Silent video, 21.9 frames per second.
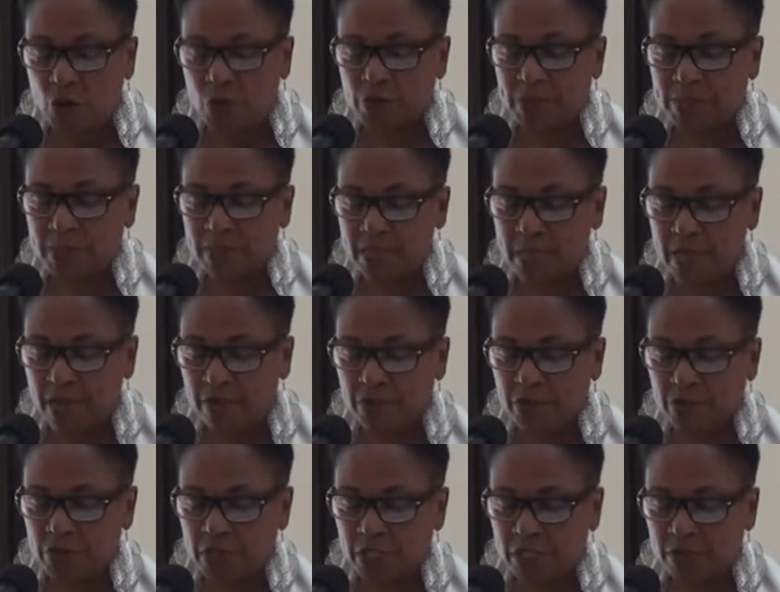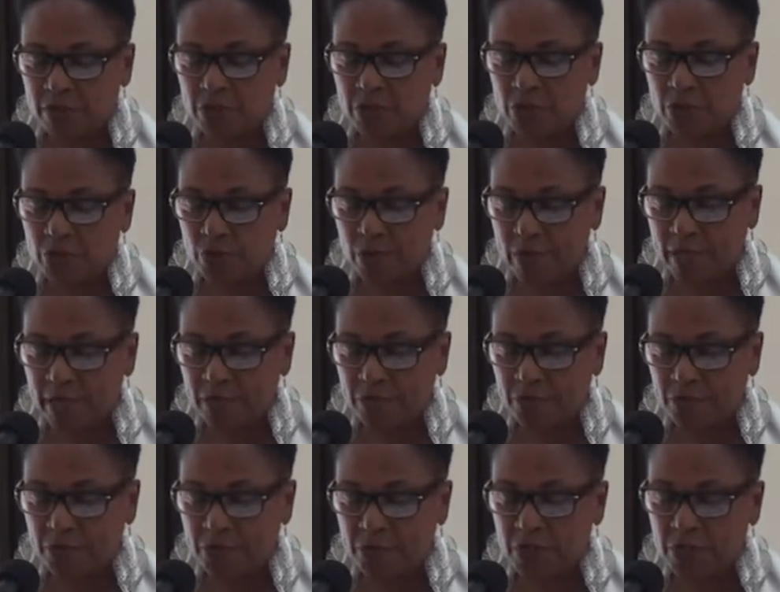was never given
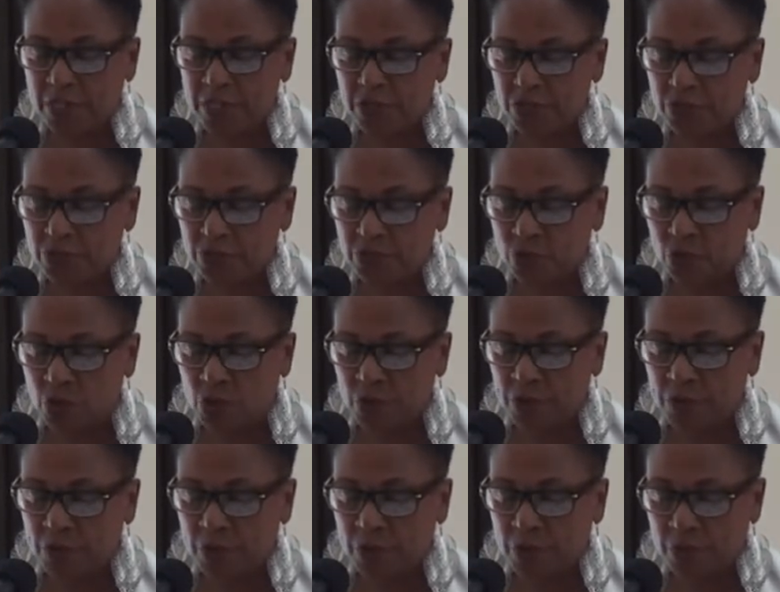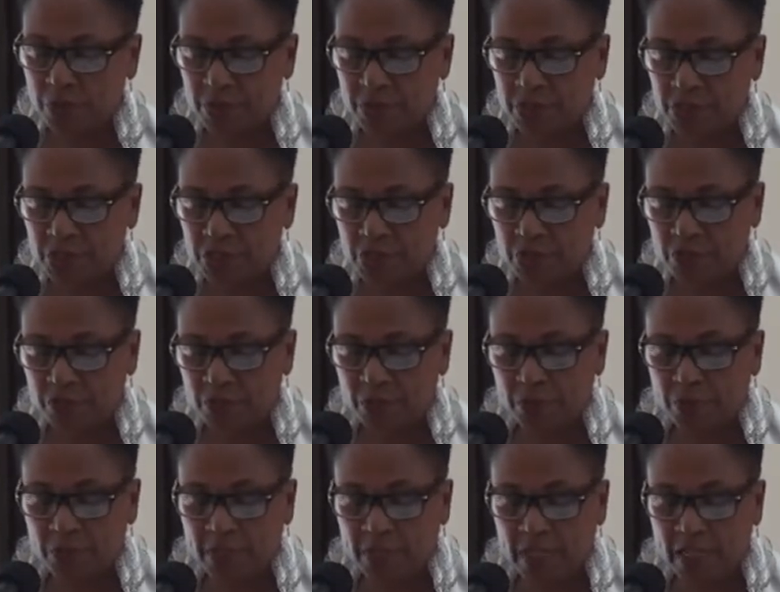credit for his role in the completion of
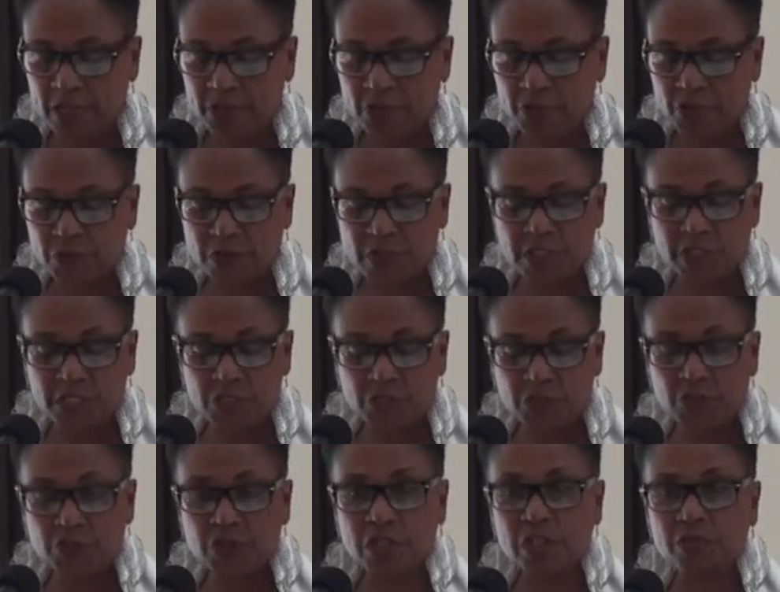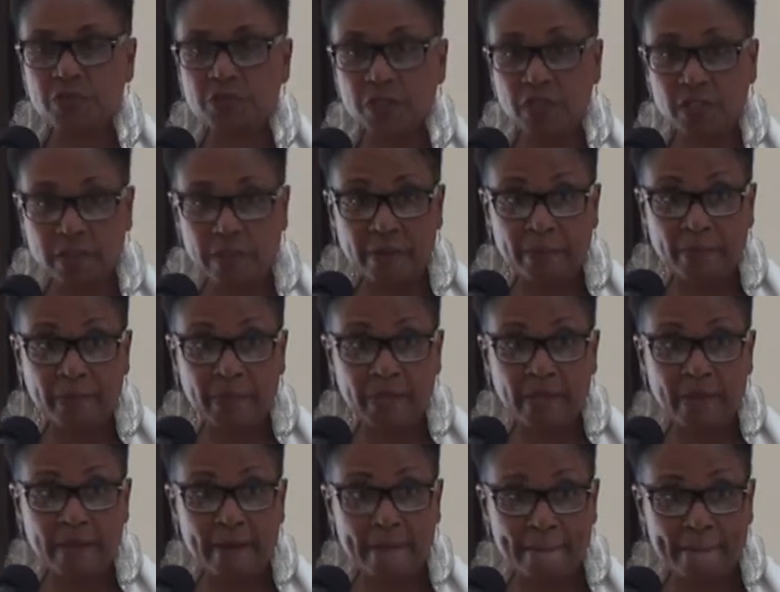the plans for the District of
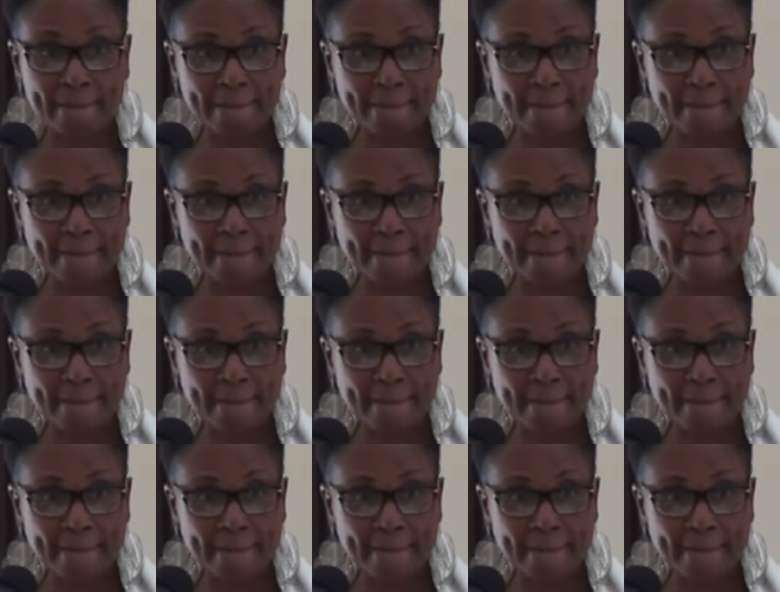Columbia.